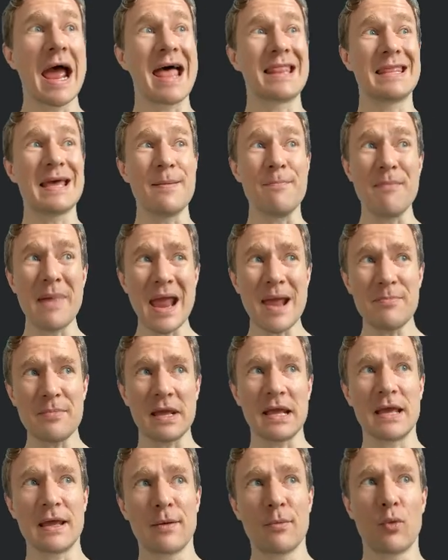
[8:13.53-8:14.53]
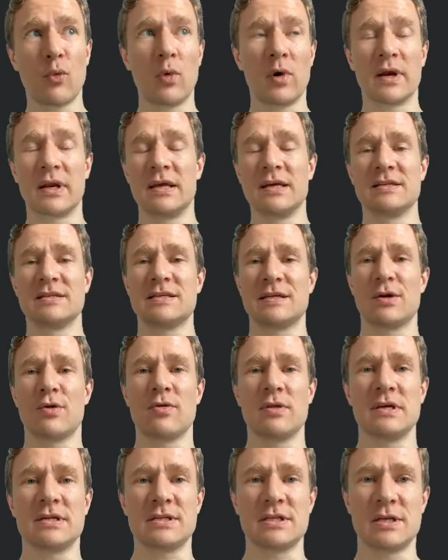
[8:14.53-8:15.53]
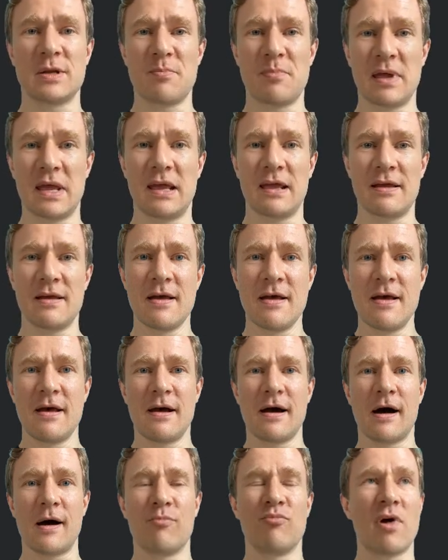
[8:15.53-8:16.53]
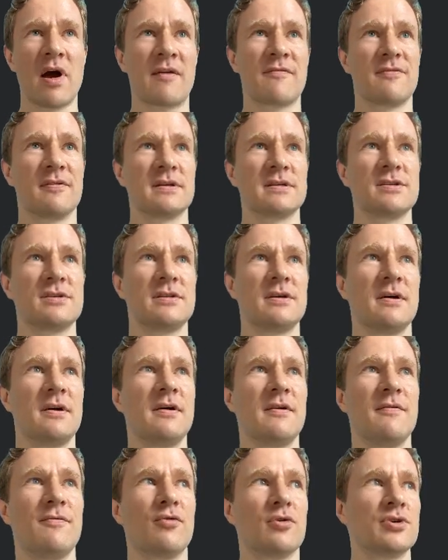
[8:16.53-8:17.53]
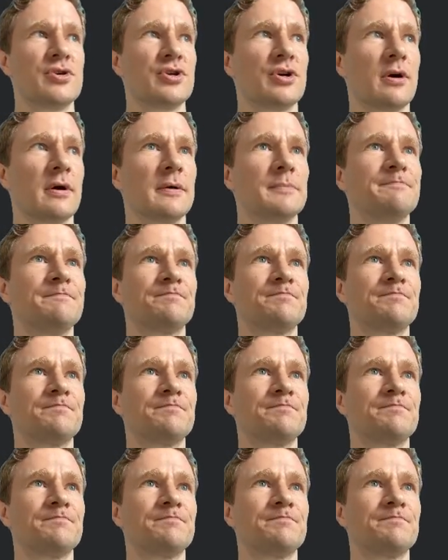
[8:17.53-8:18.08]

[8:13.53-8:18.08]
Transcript: and then maybe it would consider this to be uh, breakfast for sure.